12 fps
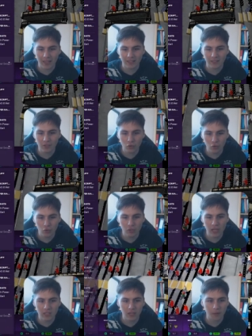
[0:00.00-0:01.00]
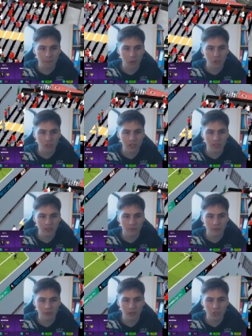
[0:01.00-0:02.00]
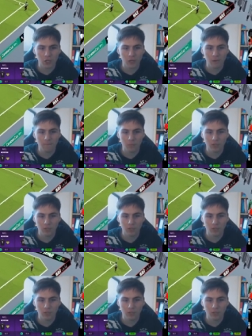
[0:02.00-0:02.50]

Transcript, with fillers: He's good, decent composure, decent finishing.